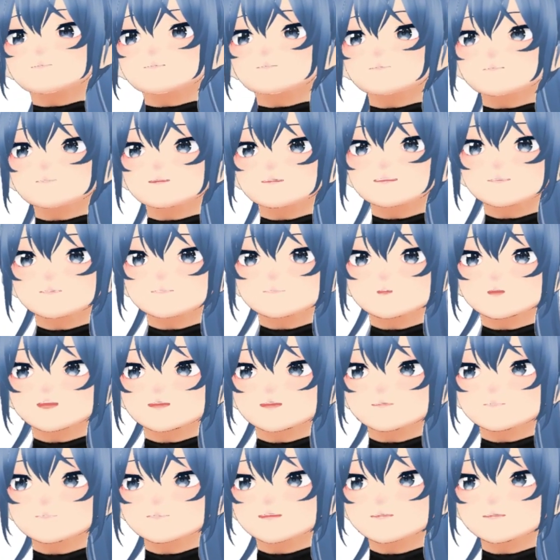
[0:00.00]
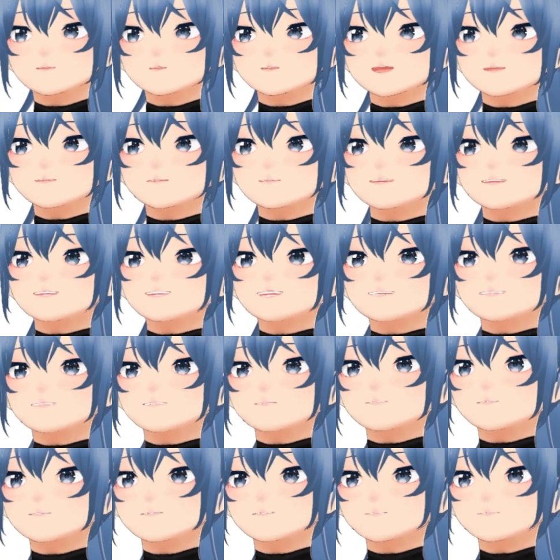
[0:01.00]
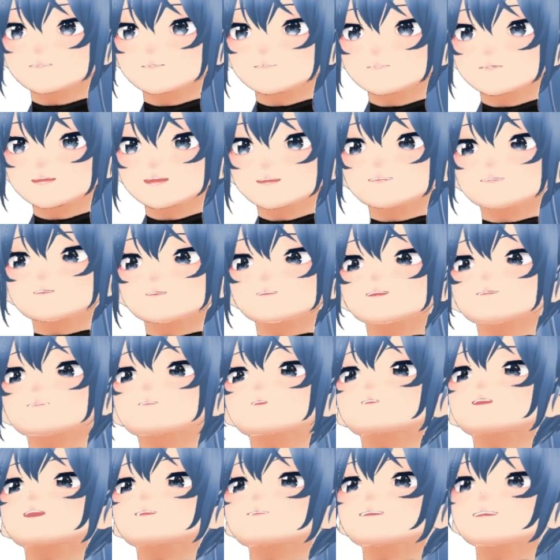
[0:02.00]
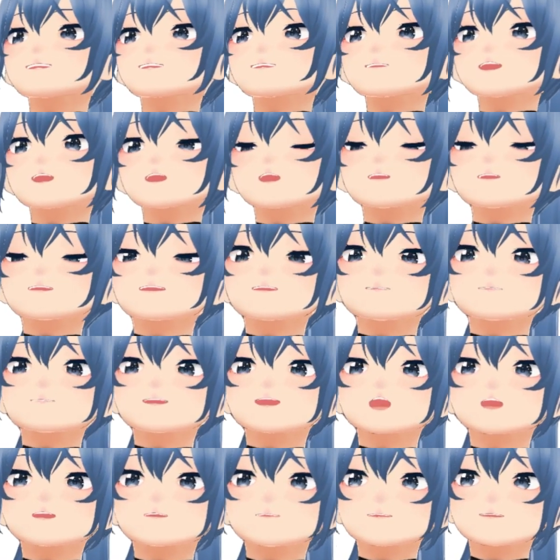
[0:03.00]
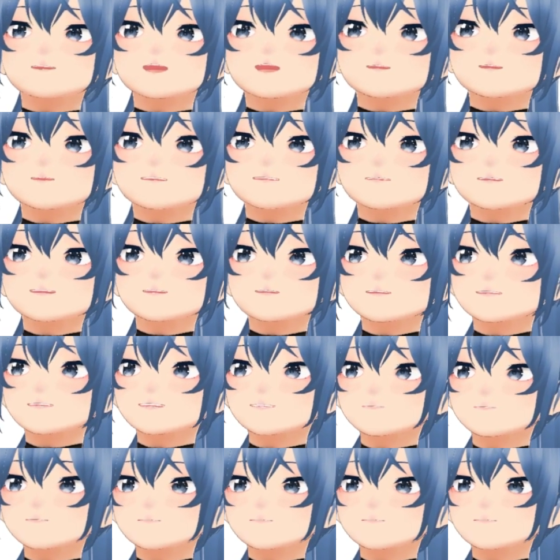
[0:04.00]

the question the statement when they wrote it. So strong disagree.